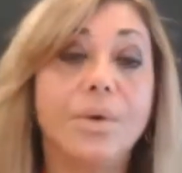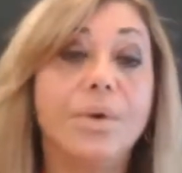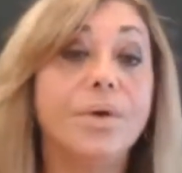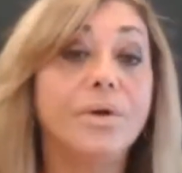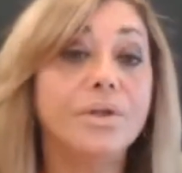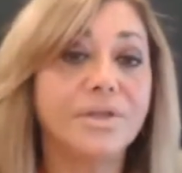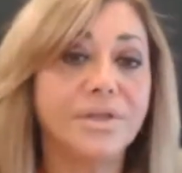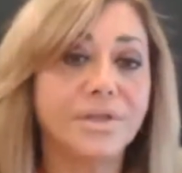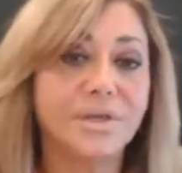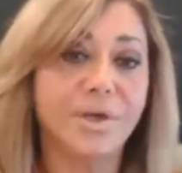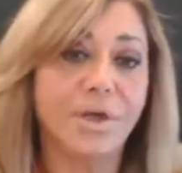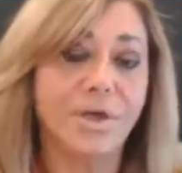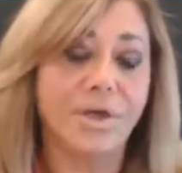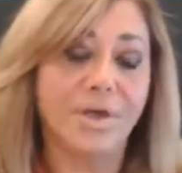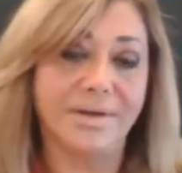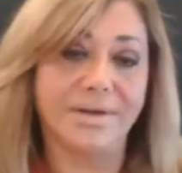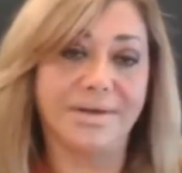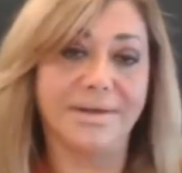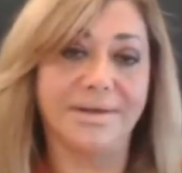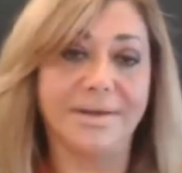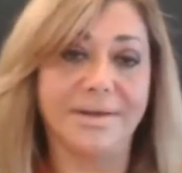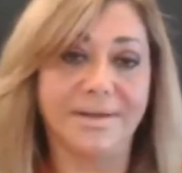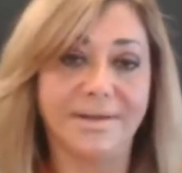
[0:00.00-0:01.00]
Early
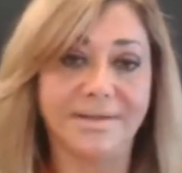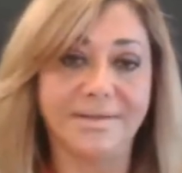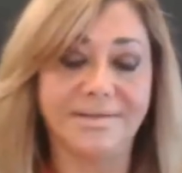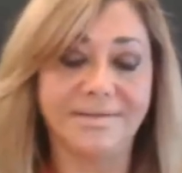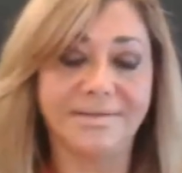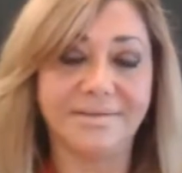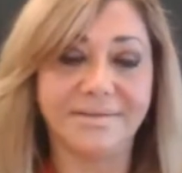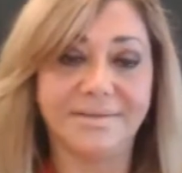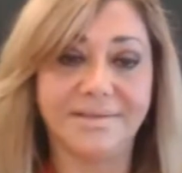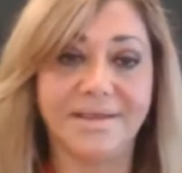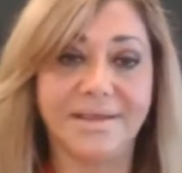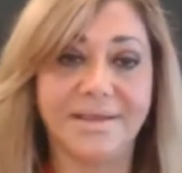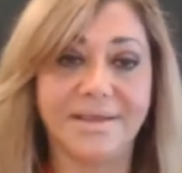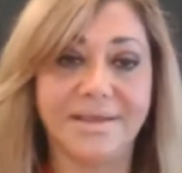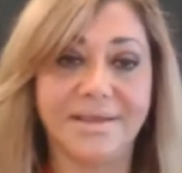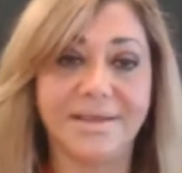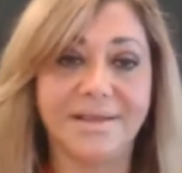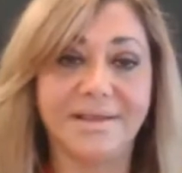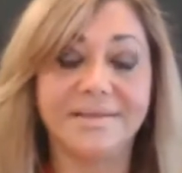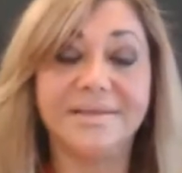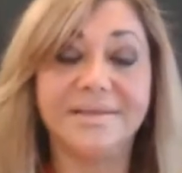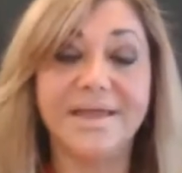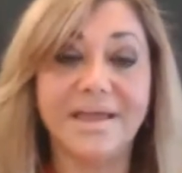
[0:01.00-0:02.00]
on in
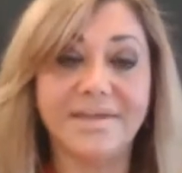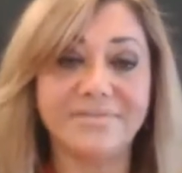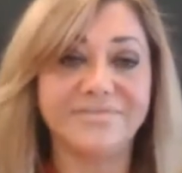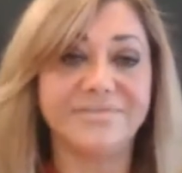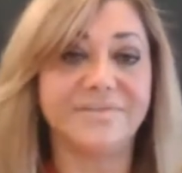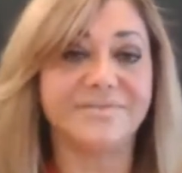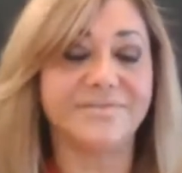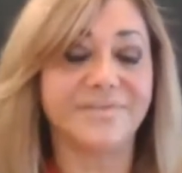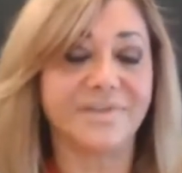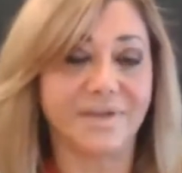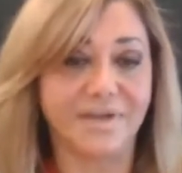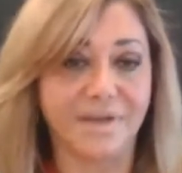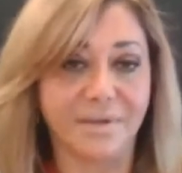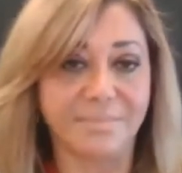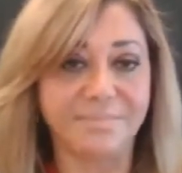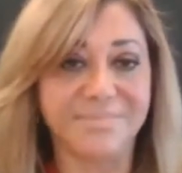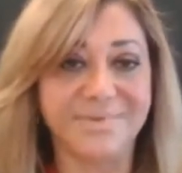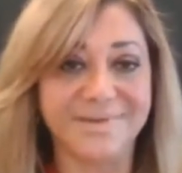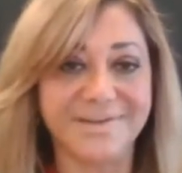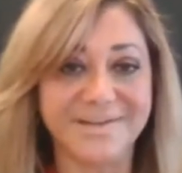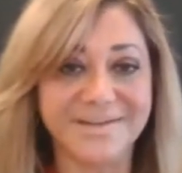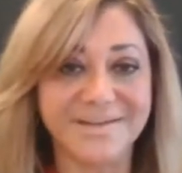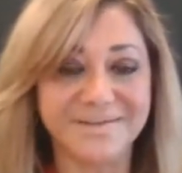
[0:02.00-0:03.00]
the life of the
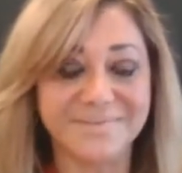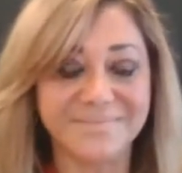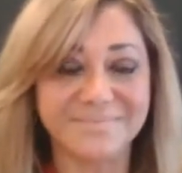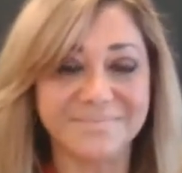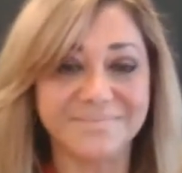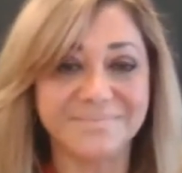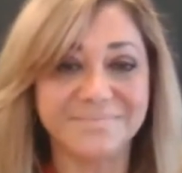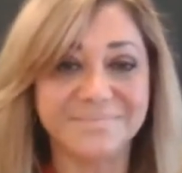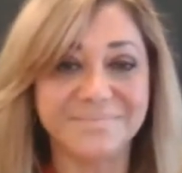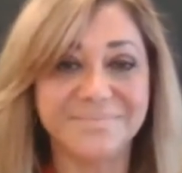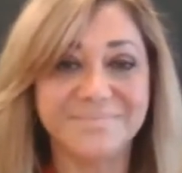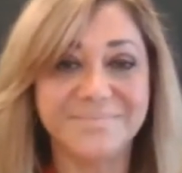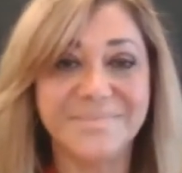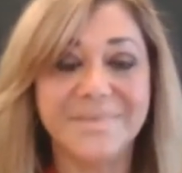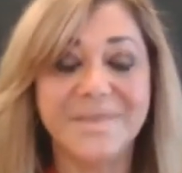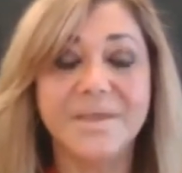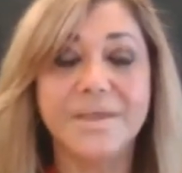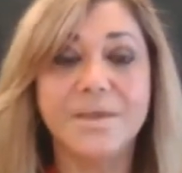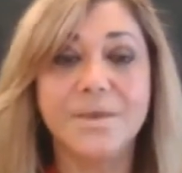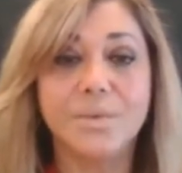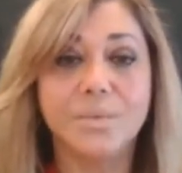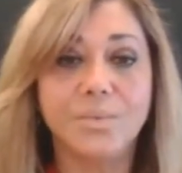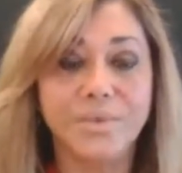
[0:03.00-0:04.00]
company,
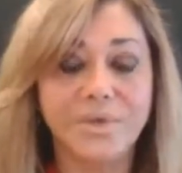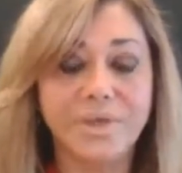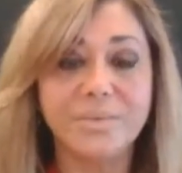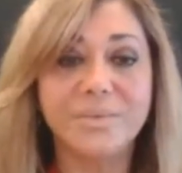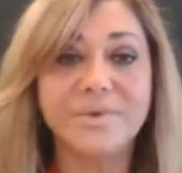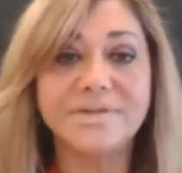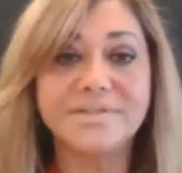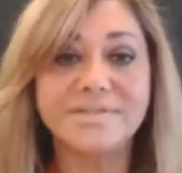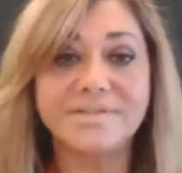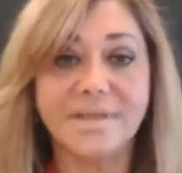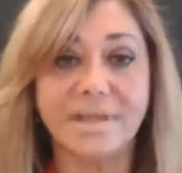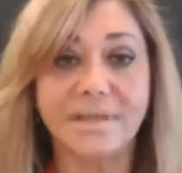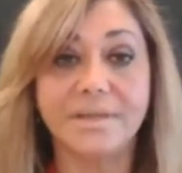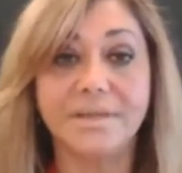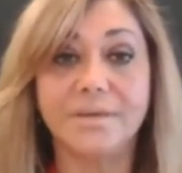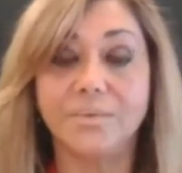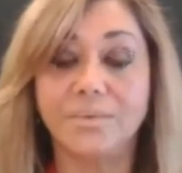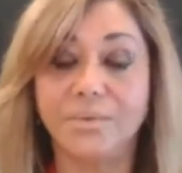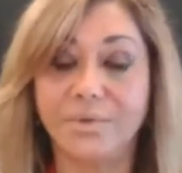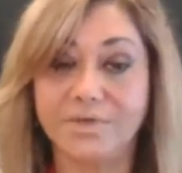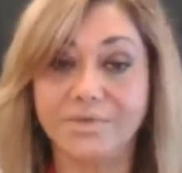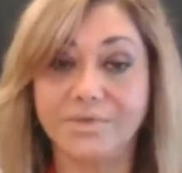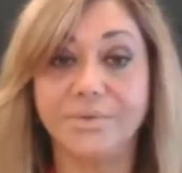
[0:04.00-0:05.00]
we were
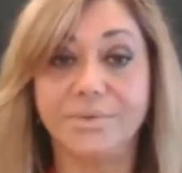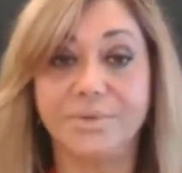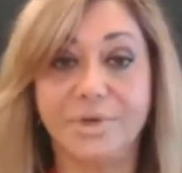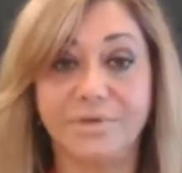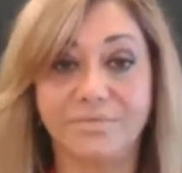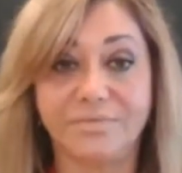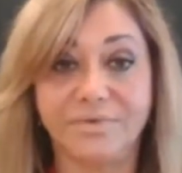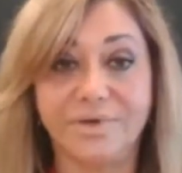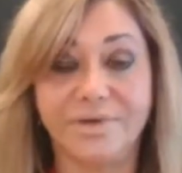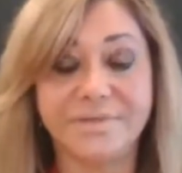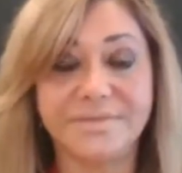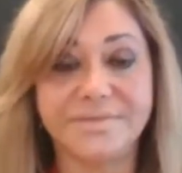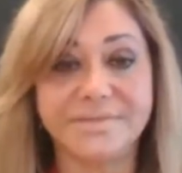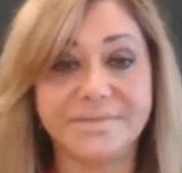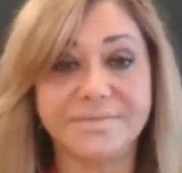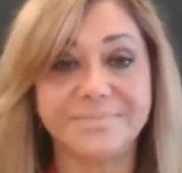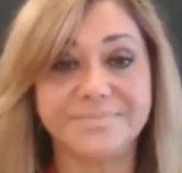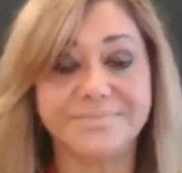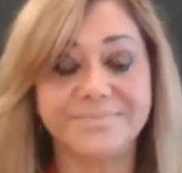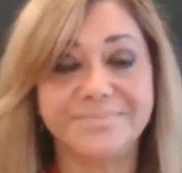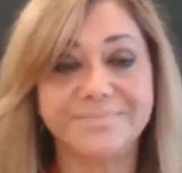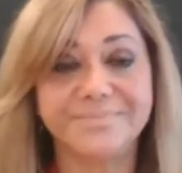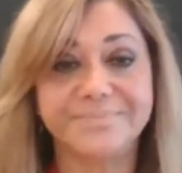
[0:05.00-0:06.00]
selling window coverings.